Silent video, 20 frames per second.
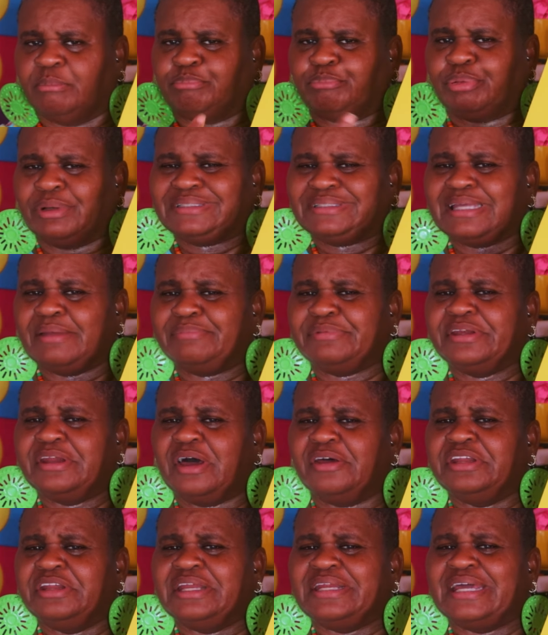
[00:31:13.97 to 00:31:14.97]
put something
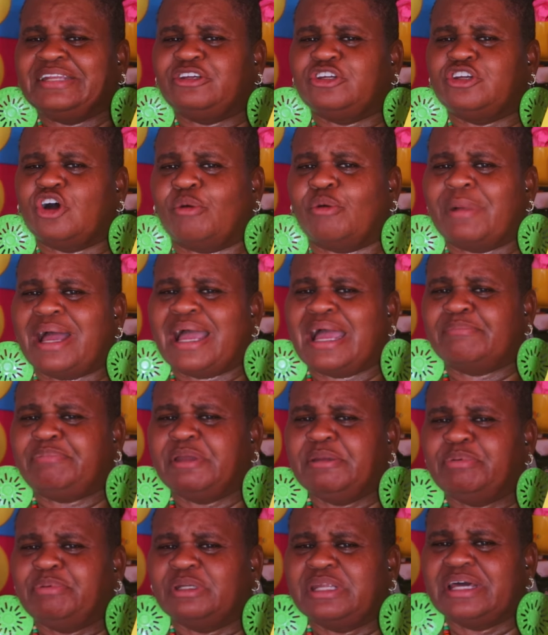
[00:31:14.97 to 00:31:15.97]
on there that you don't mind
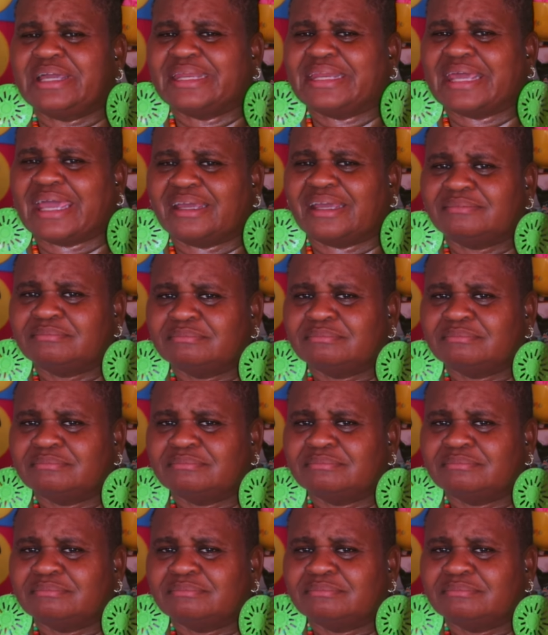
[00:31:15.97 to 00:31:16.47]
people looking at.